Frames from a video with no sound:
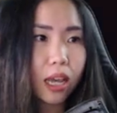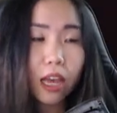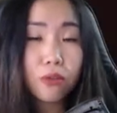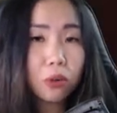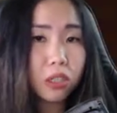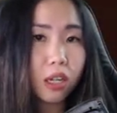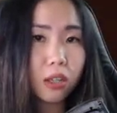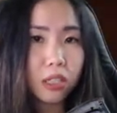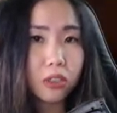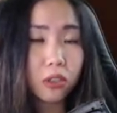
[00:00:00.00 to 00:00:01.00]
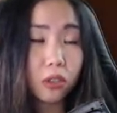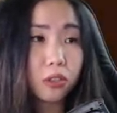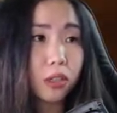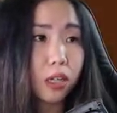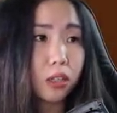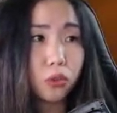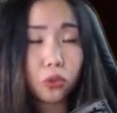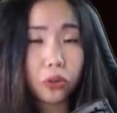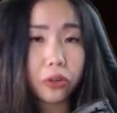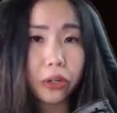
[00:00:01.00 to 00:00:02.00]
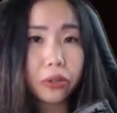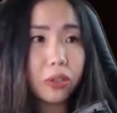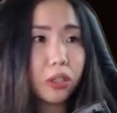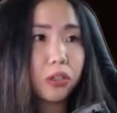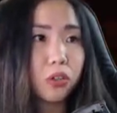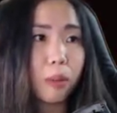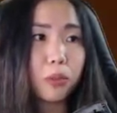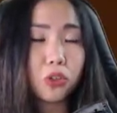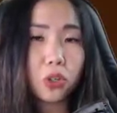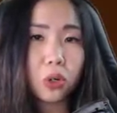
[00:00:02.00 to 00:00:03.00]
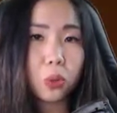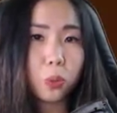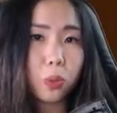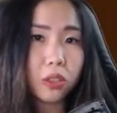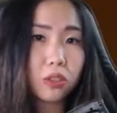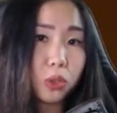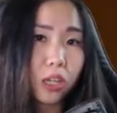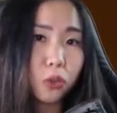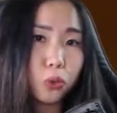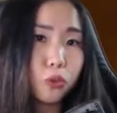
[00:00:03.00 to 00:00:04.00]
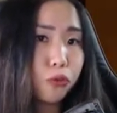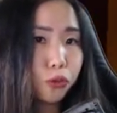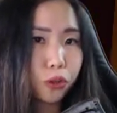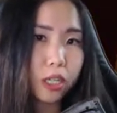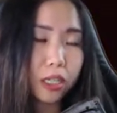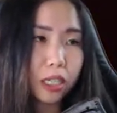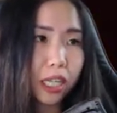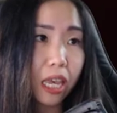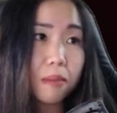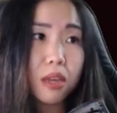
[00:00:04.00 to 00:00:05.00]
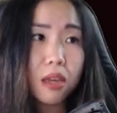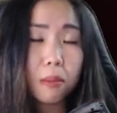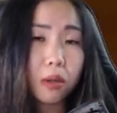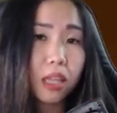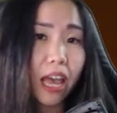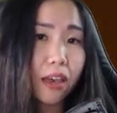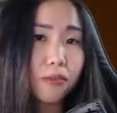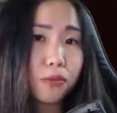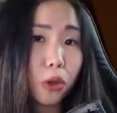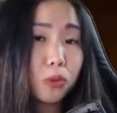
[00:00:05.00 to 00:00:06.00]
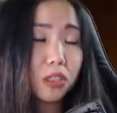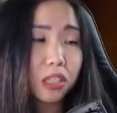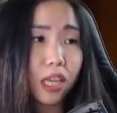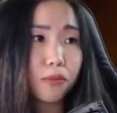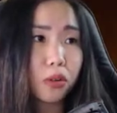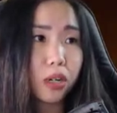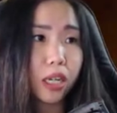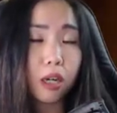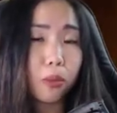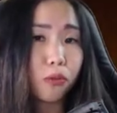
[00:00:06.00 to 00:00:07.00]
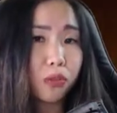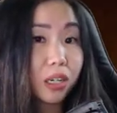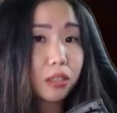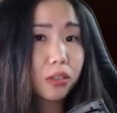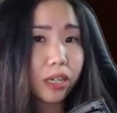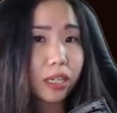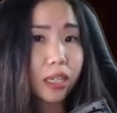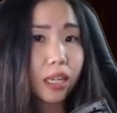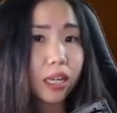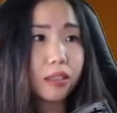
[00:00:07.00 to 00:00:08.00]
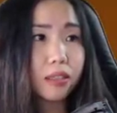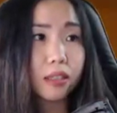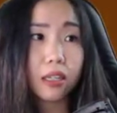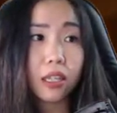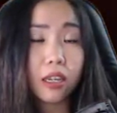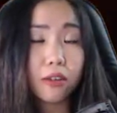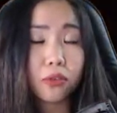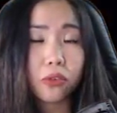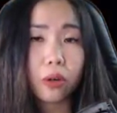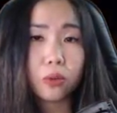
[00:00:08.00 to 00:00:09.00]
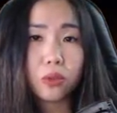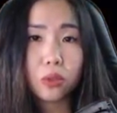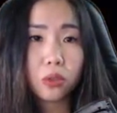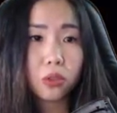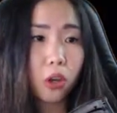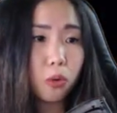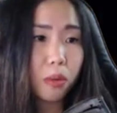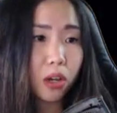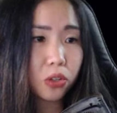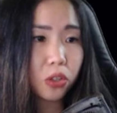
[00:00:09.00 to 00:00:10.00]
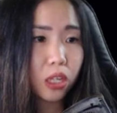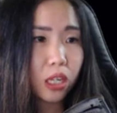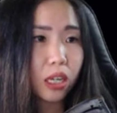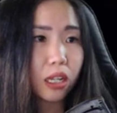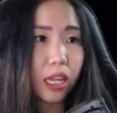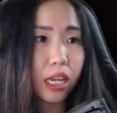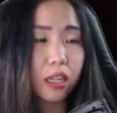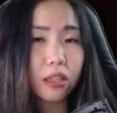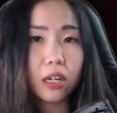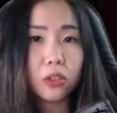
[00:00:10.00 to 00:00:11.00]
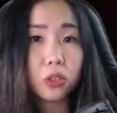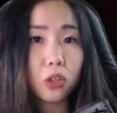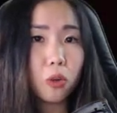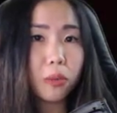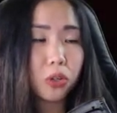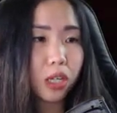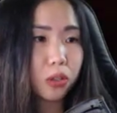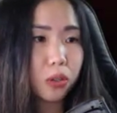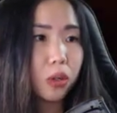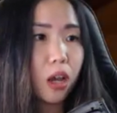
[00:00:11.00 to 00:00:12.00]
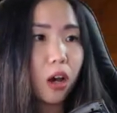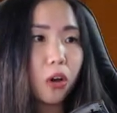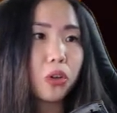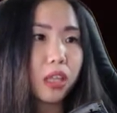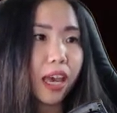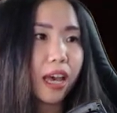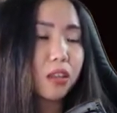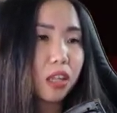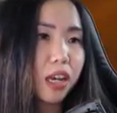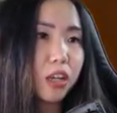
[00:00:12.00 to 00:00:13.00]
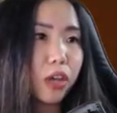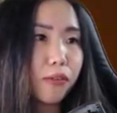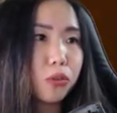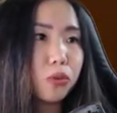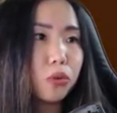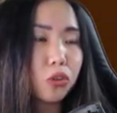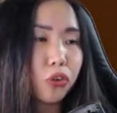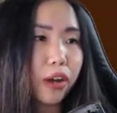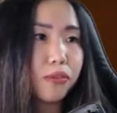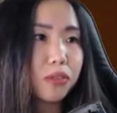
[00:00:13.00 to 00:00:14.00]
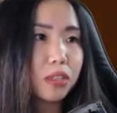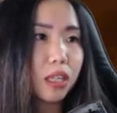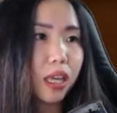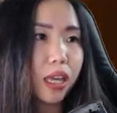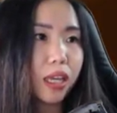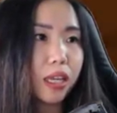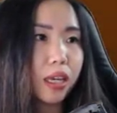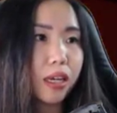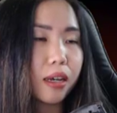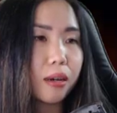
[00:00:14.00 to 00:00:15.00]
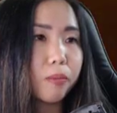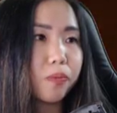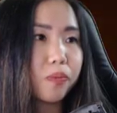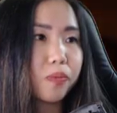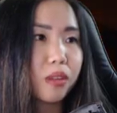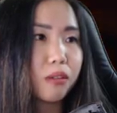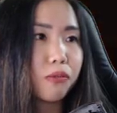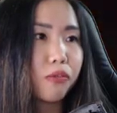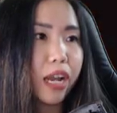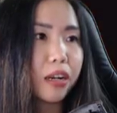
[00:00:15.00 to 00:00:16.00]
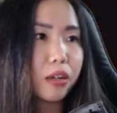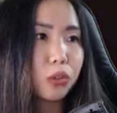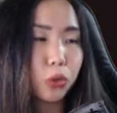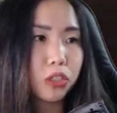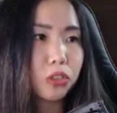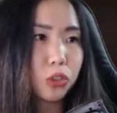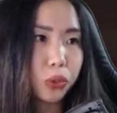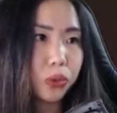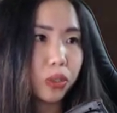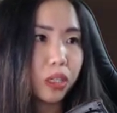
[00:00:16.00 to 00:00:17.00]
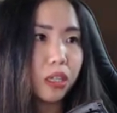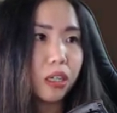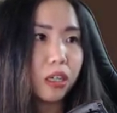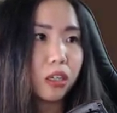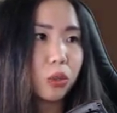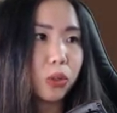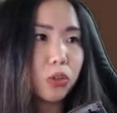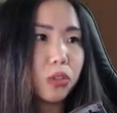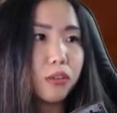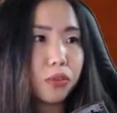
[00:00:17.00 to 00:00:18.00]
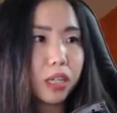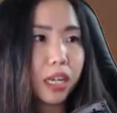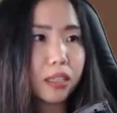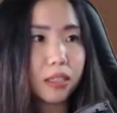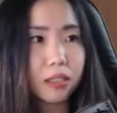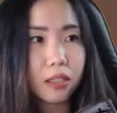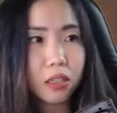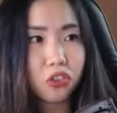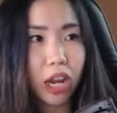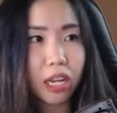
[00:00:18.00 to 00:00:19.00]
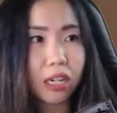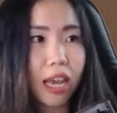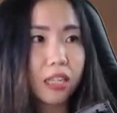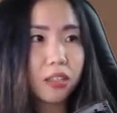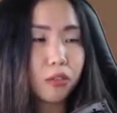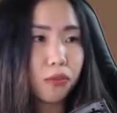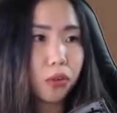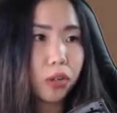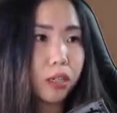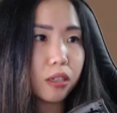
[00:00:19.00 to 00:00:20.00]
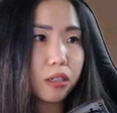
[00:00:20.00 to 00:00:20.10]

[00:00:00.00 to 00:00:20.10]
I've only done this tutorial, so I'm not sure what you can do further in the game, but I've known this game for a couple of years already, and they have grown so much. Like, there is so much you can do. Oh yeah, Cher, you have to craft a... fire torch too. Okay, and how? So what you need for that is dry glass on the floor.